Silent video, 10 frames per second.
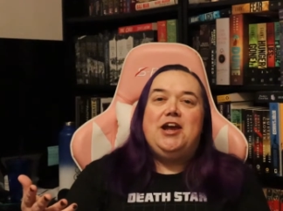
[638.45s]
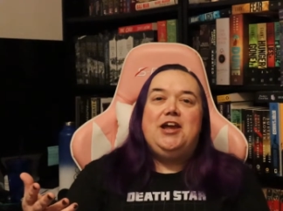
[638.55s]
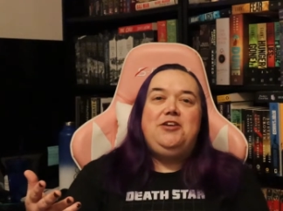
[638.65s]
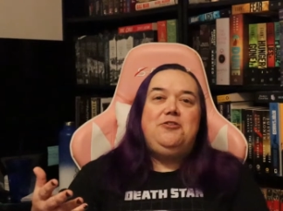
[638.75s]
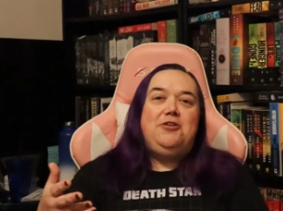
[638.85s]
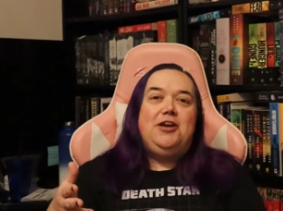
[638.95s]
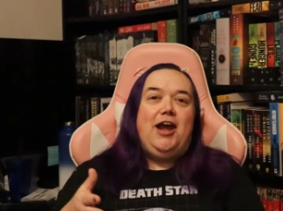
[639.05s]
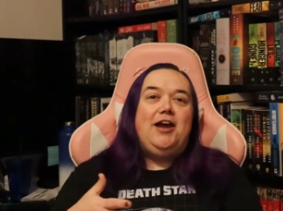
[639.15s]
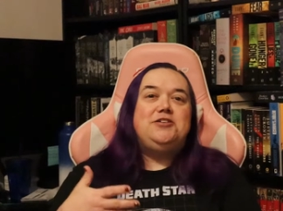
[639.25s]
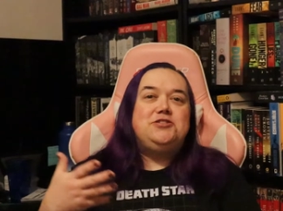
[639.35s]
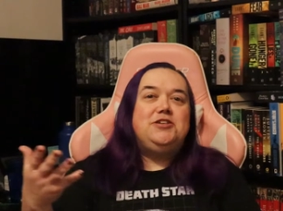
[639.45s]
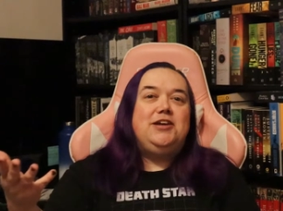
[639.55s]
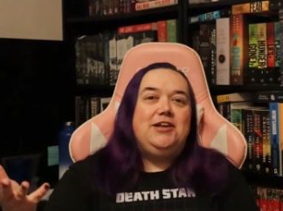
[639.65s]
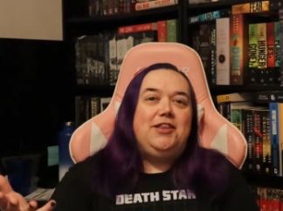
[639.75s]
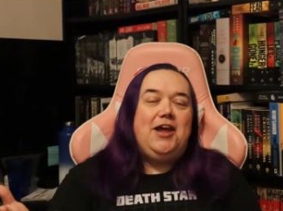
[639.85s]
and you can
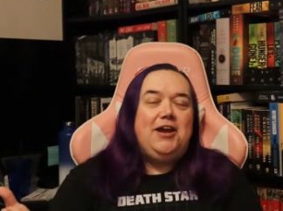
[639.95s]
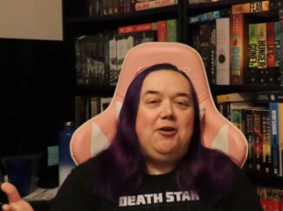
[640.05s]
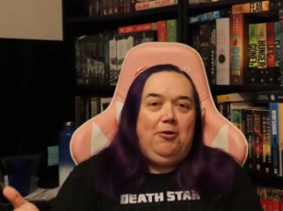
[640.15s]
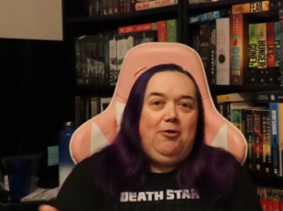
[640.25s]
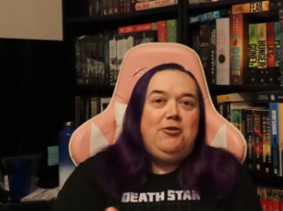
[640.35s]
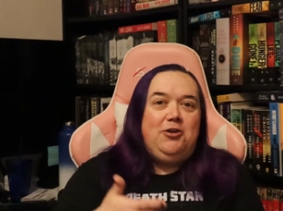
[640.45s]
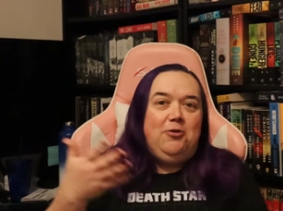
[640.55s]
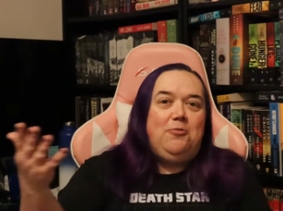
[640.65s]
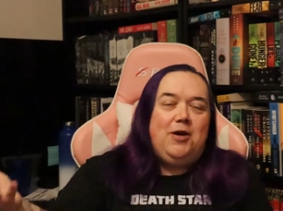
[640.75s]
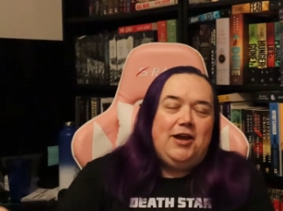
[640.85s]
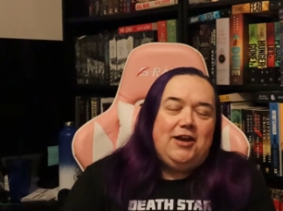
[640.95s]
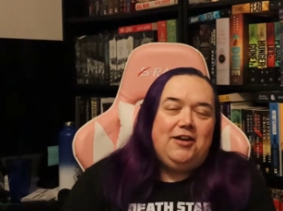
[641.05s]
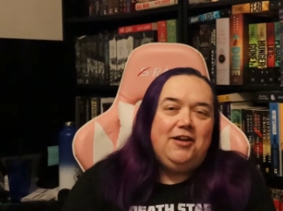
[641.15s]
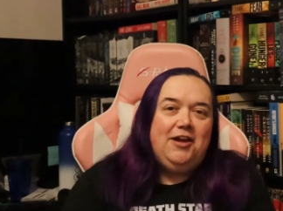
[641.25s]
actually like earn your way